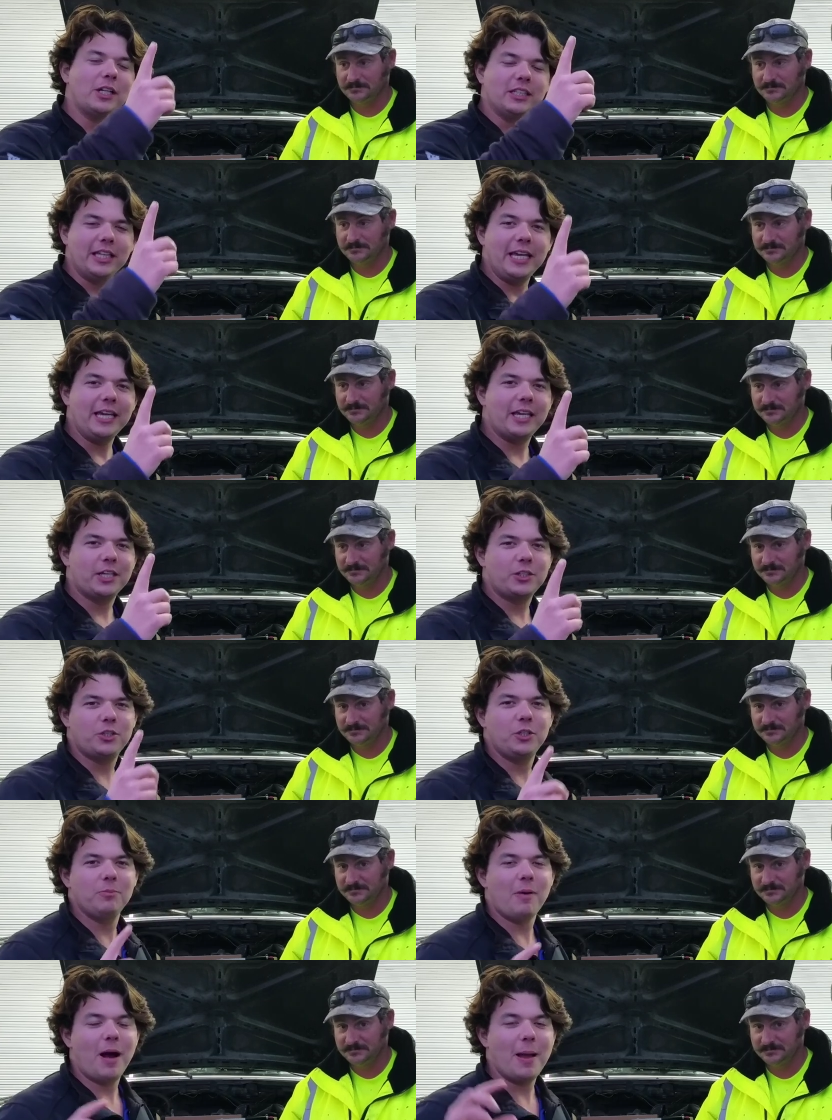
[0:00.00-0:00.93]
Speaker 1: put a little
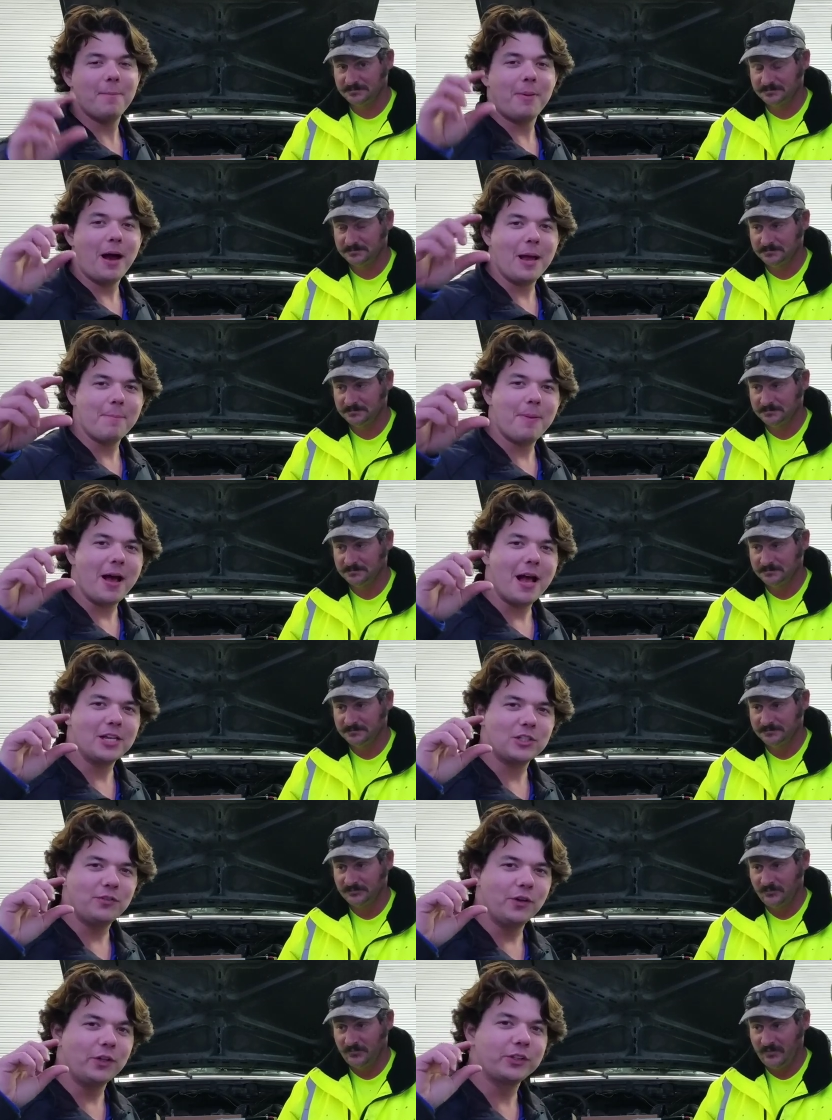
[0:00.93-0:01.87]
link to my
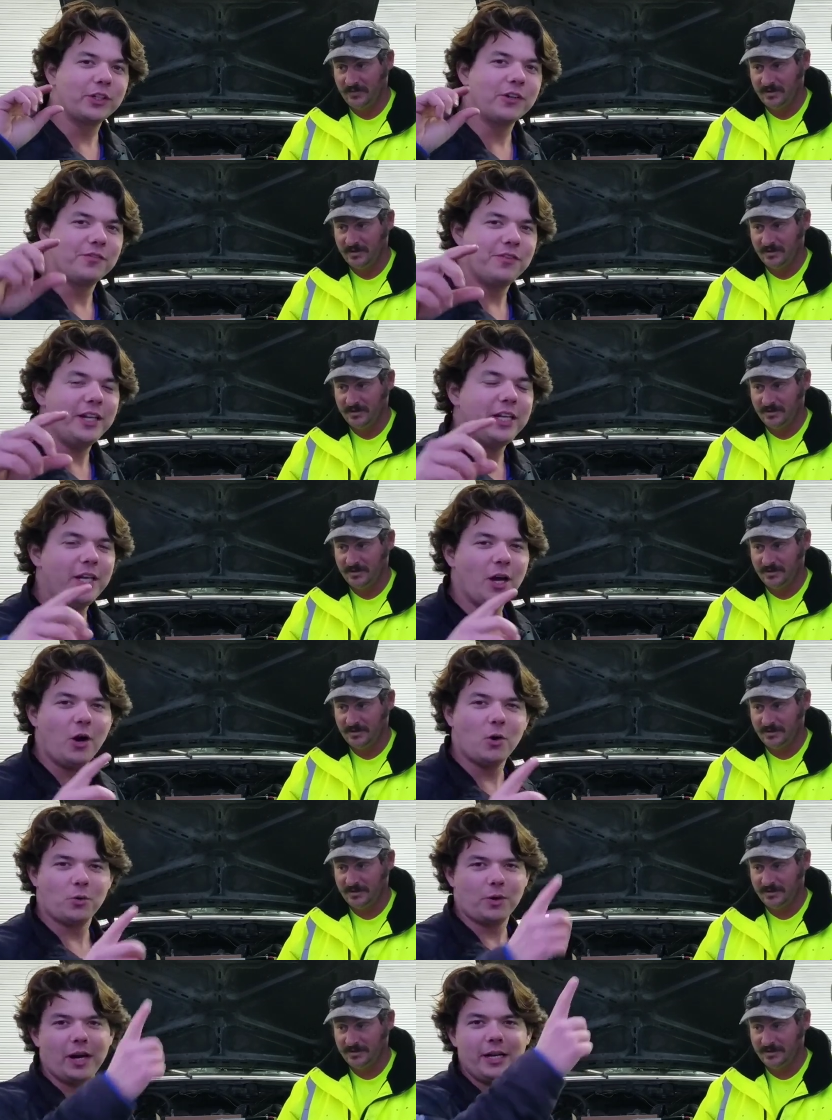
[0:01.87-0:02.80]
bypass filter
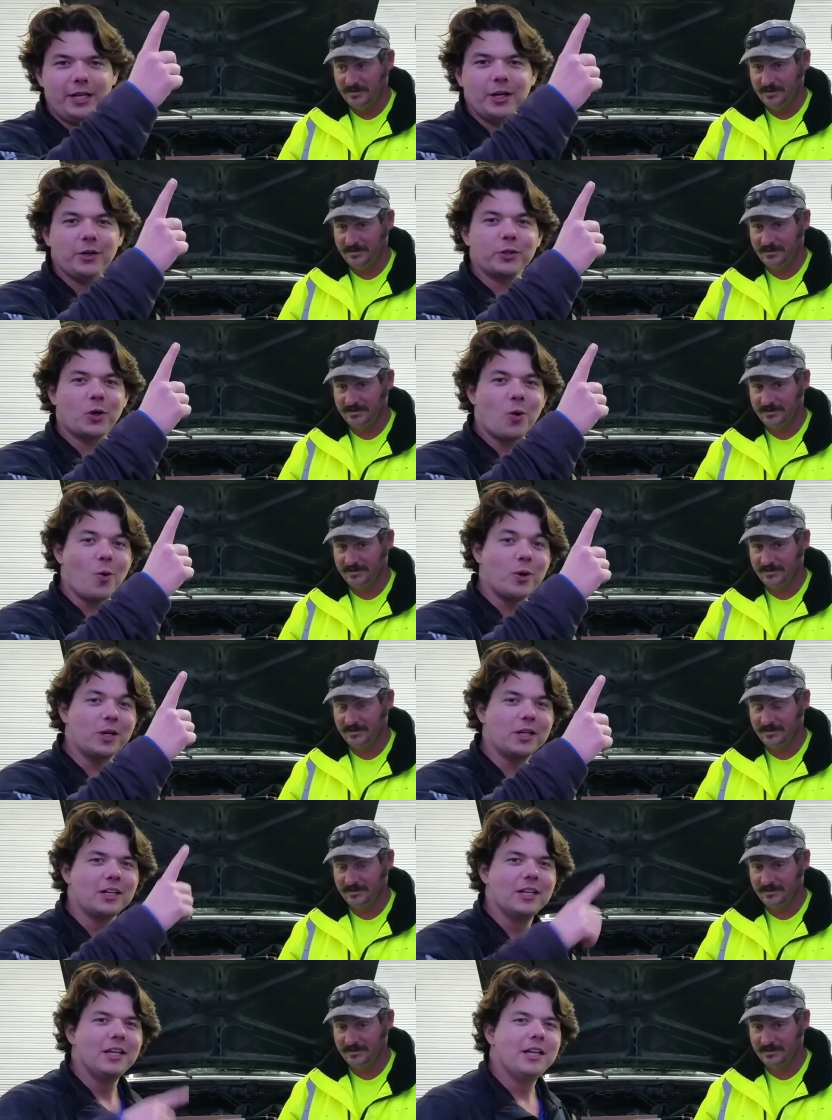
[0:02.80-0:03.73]
video right here in the
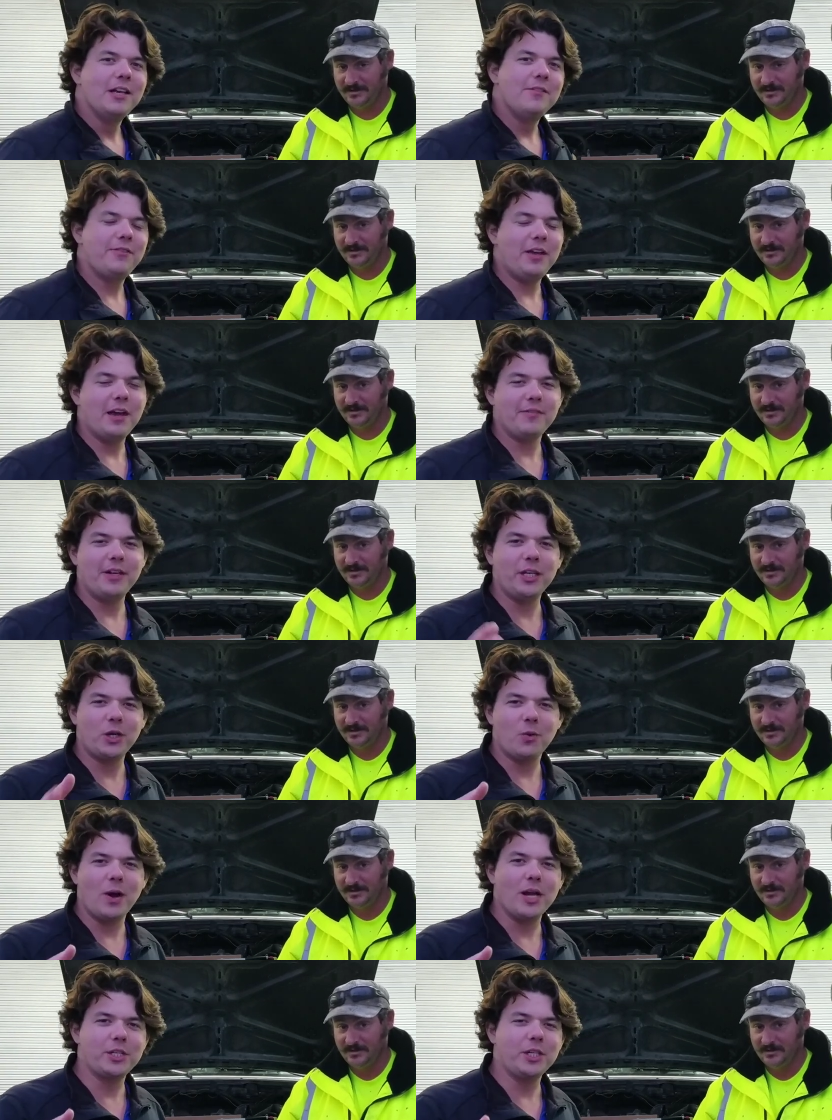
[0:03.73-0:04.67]
corner. If you
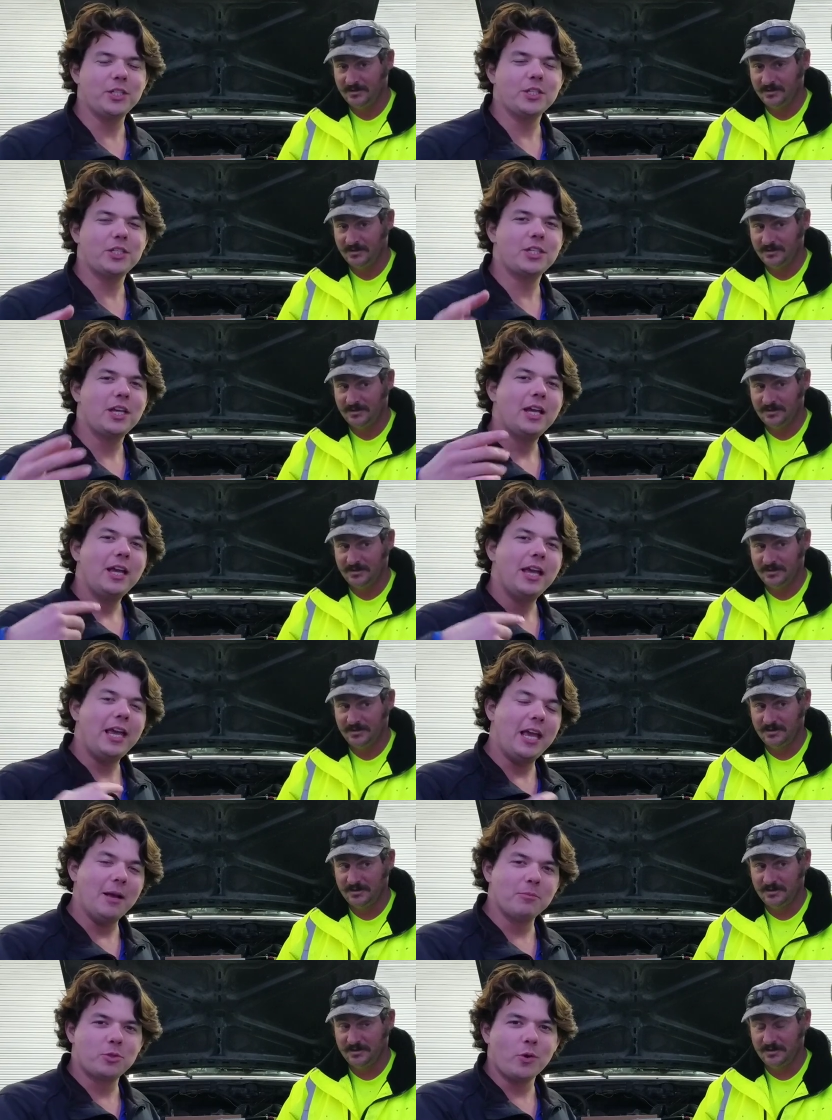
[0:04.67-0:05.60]
have any questions,
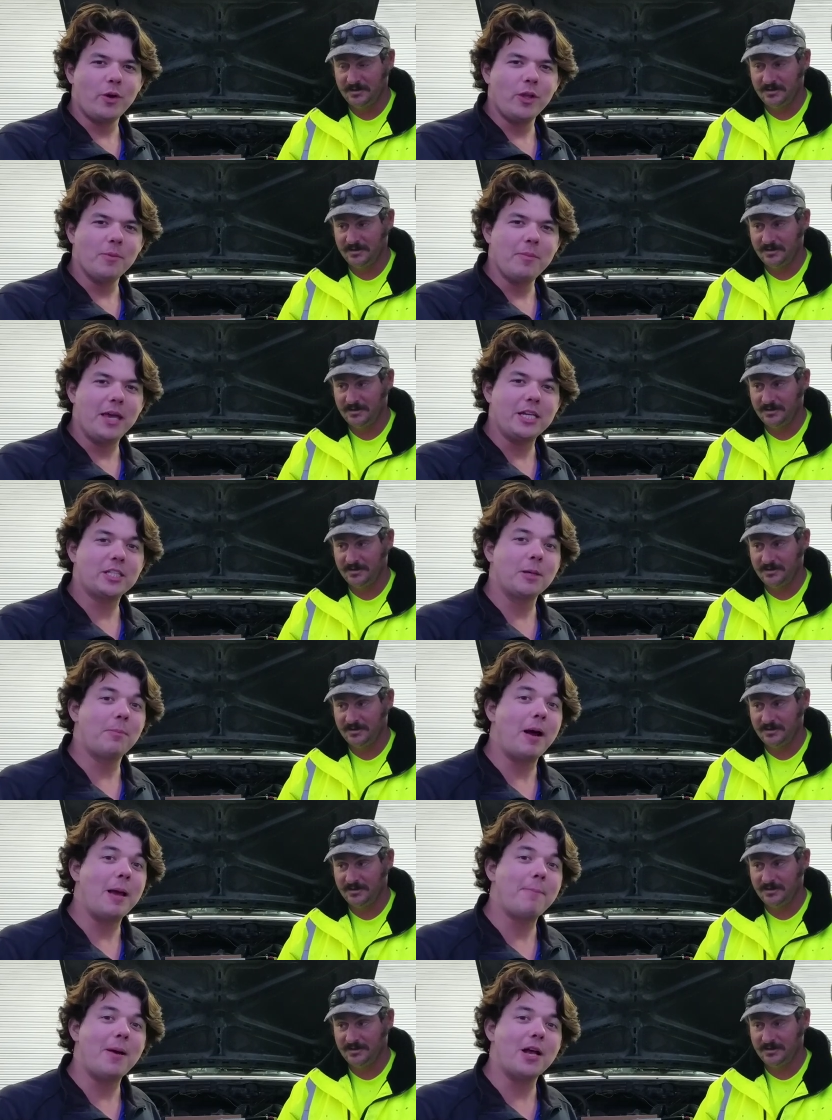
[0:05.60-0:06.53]
AMSOIL
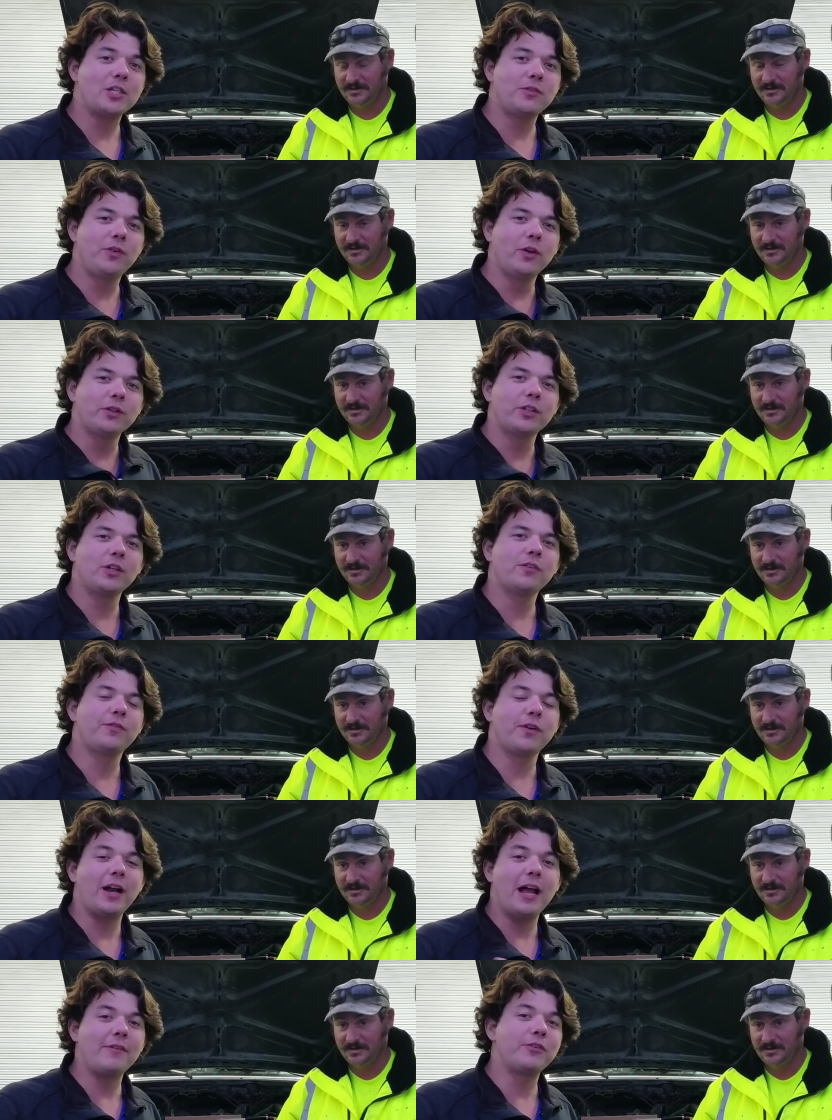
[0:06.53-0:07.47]
makes the bypass
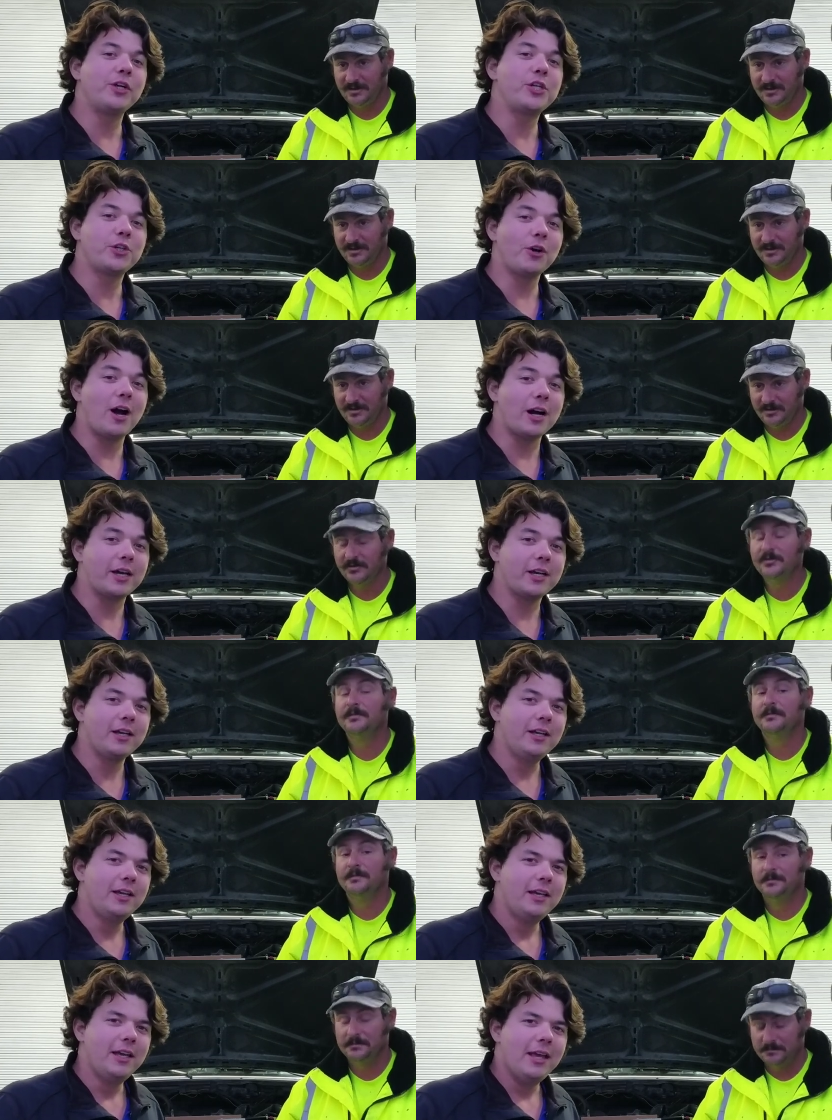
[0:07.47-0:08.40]
filter for every truck.